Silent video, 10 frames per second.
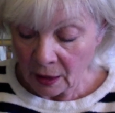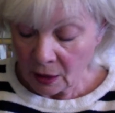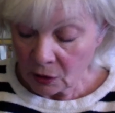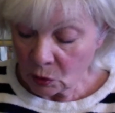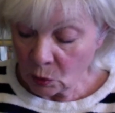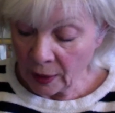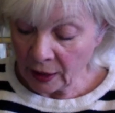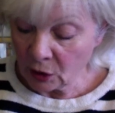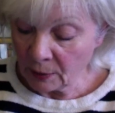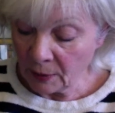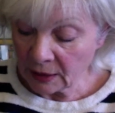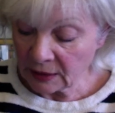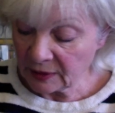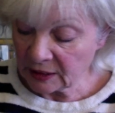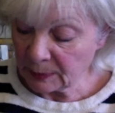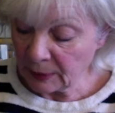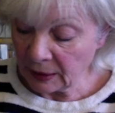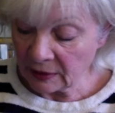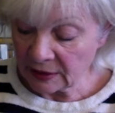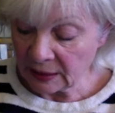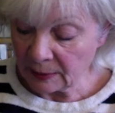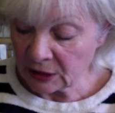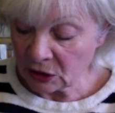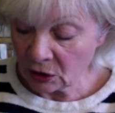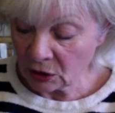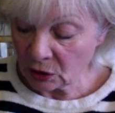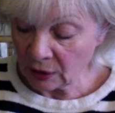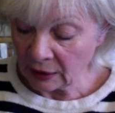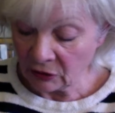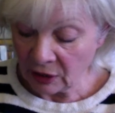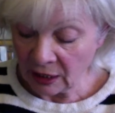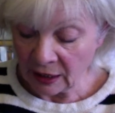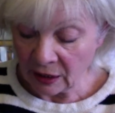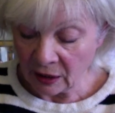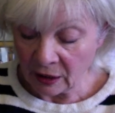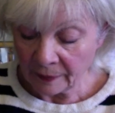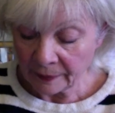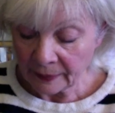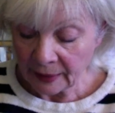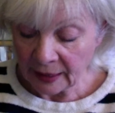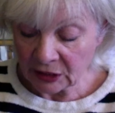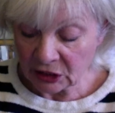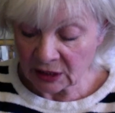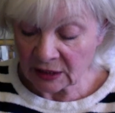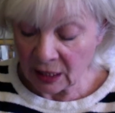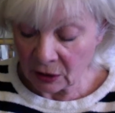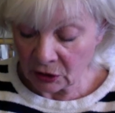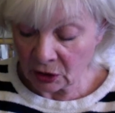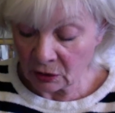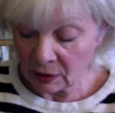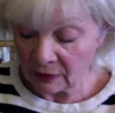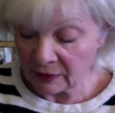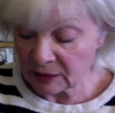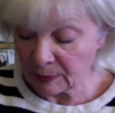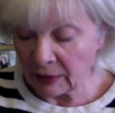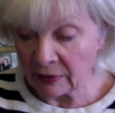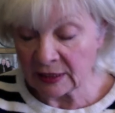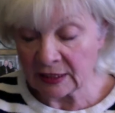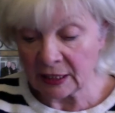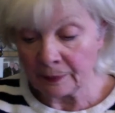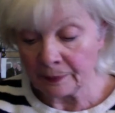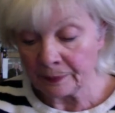The way you might have experienced them is not who they really are, it is just how you have experienced them.